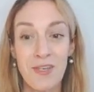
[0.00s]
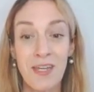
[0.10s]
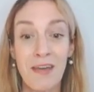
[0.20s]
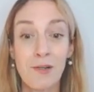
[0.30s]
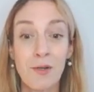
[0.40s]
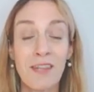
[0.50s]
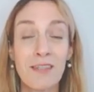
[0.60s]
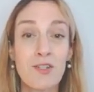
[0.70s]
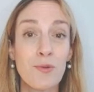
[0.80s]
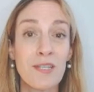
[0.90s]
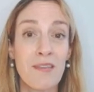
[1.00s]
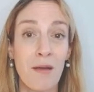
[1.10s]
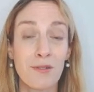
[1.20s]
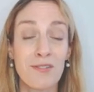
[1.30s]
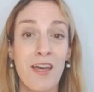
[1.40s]
you can have a look at the two
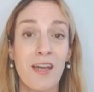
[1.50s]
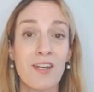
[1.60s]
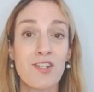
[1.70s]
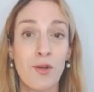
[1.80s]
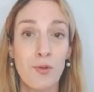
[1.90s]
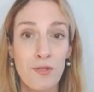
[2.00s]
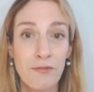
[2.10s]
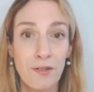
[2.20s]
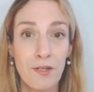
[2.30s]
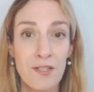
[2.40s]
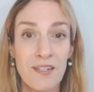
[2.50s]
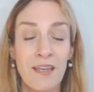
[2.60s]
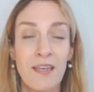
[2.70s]
examples I showed you first.